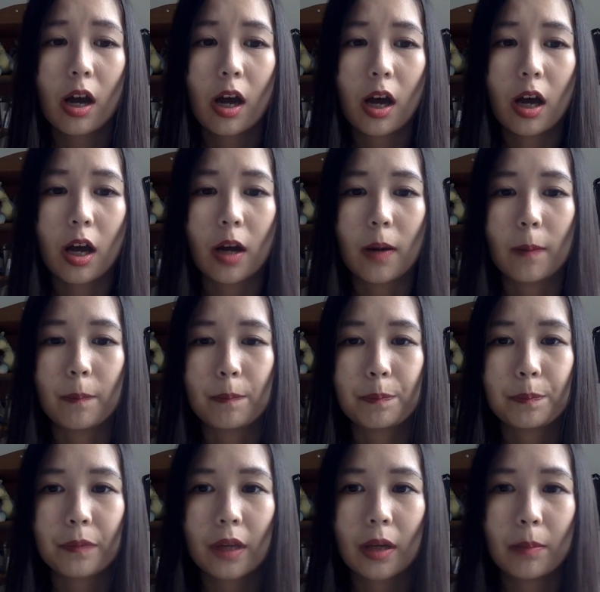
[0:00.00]
um,
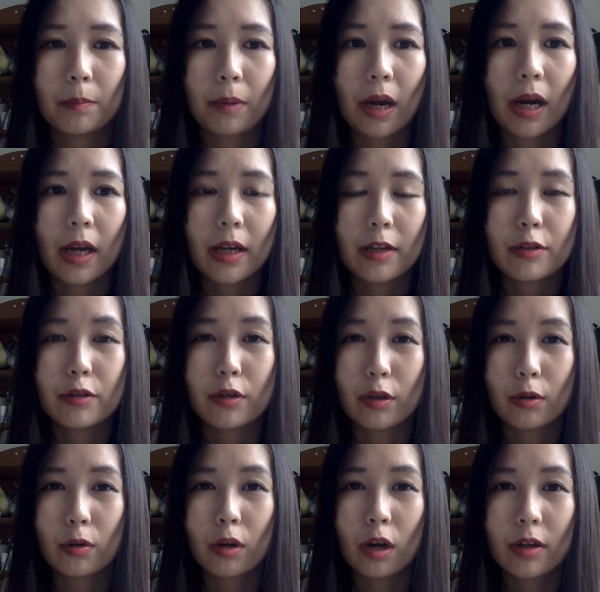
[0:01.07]
by you
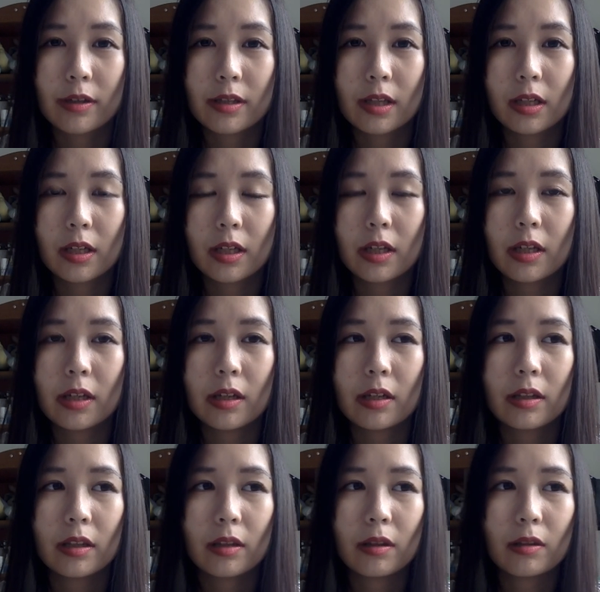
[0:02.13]
know constantly
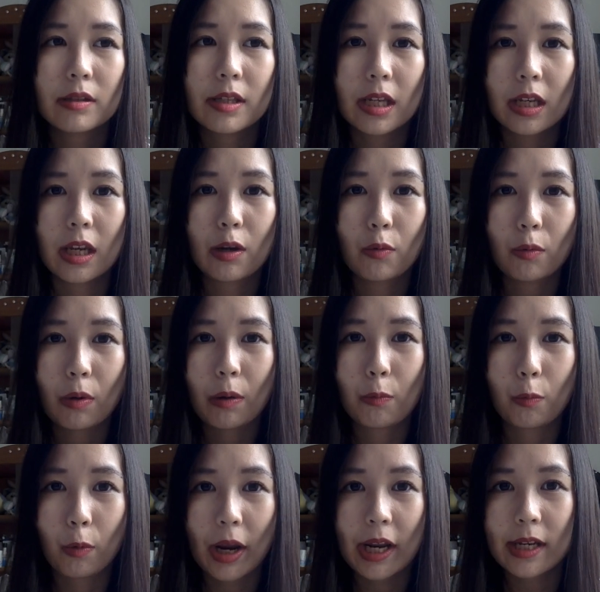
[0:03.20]
seeking
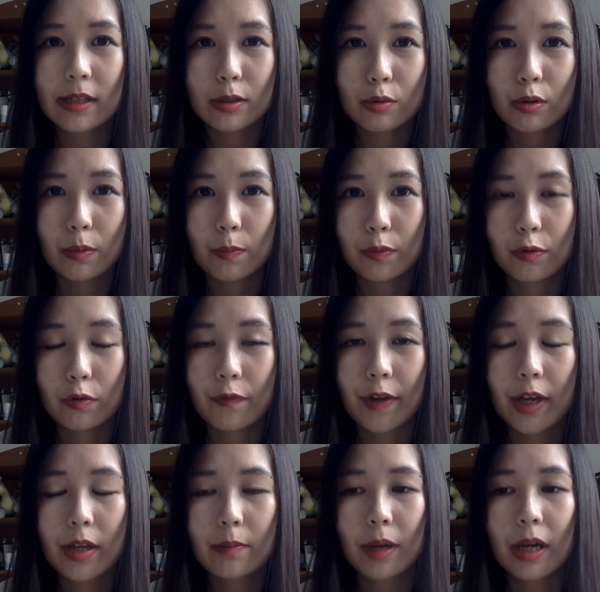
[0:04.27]
ways to improve
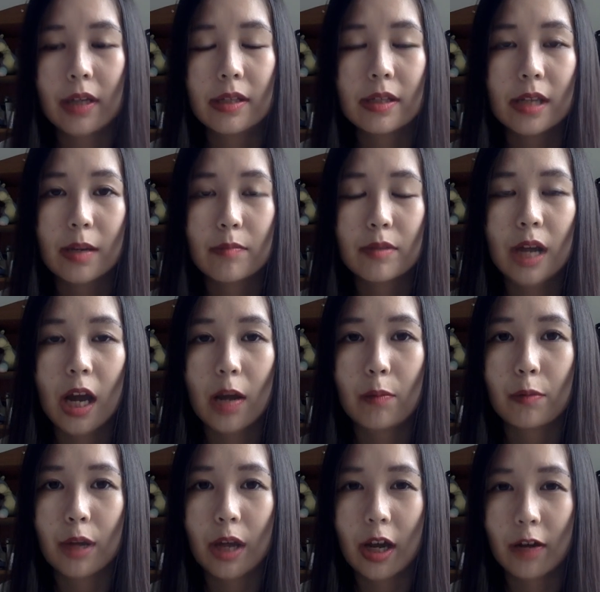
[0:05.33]
it but at the same
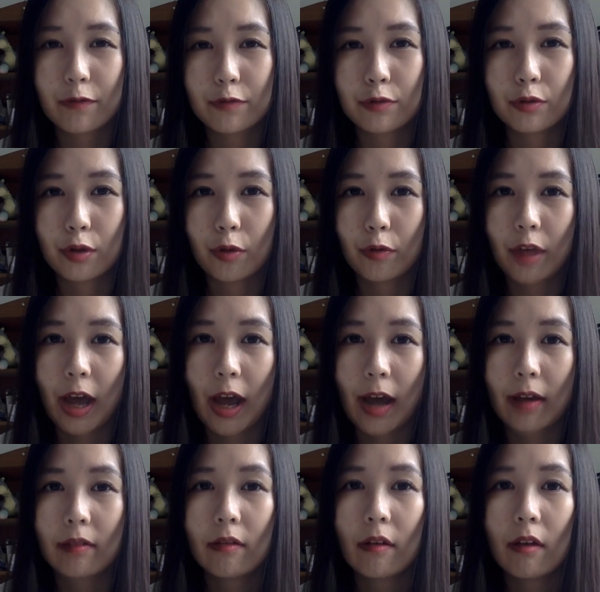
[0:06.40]
time we have to know
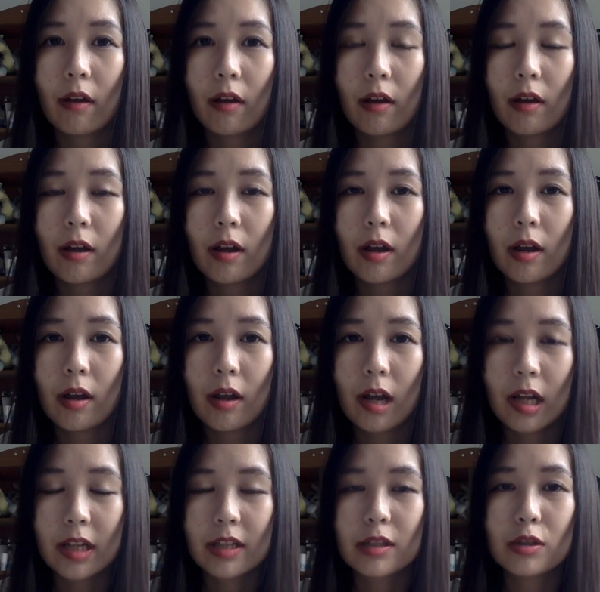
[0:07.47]
that
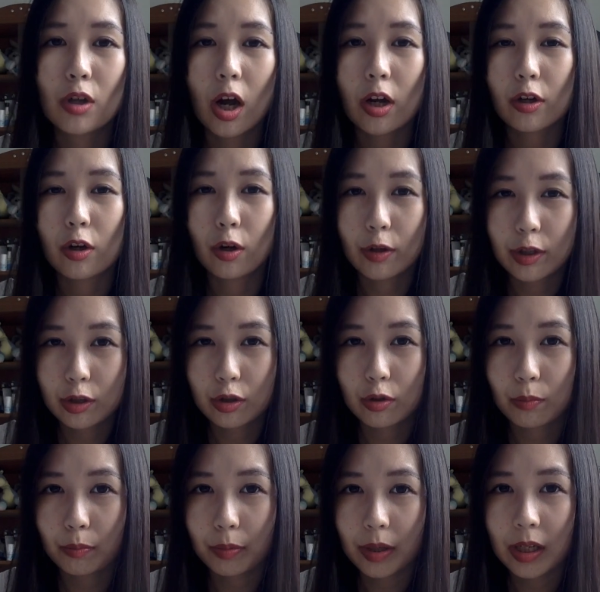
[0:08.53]
it is not going
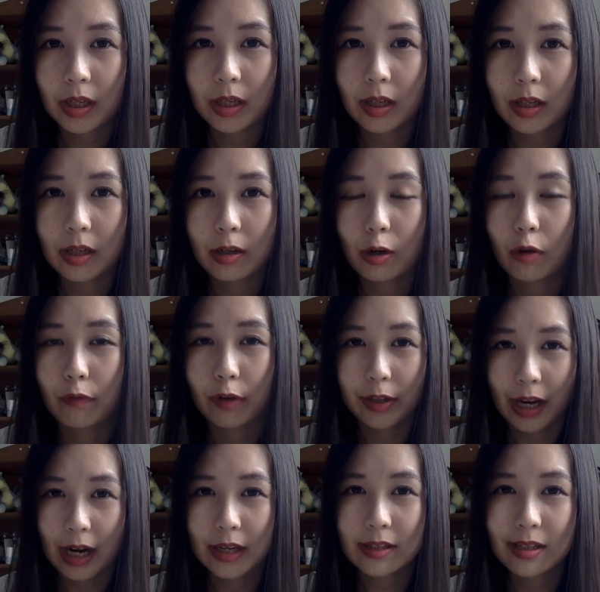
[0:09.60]
to be
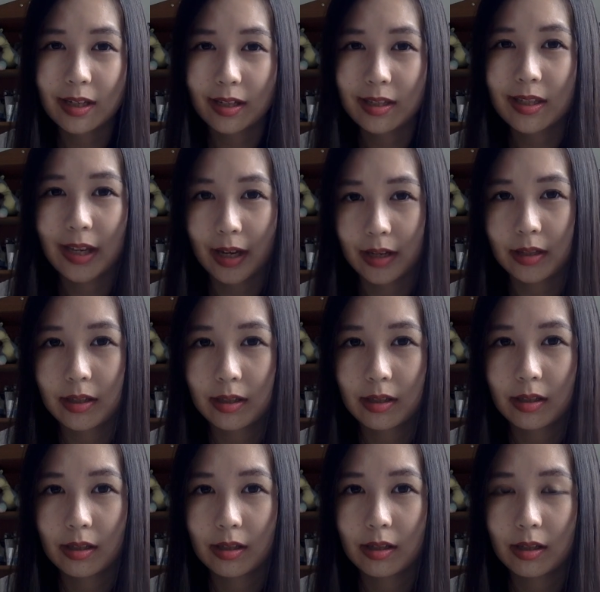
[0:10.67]
overnight
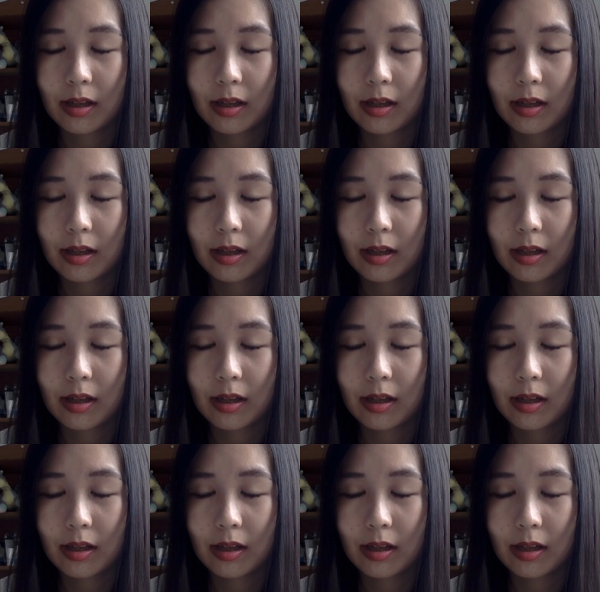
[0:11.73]
success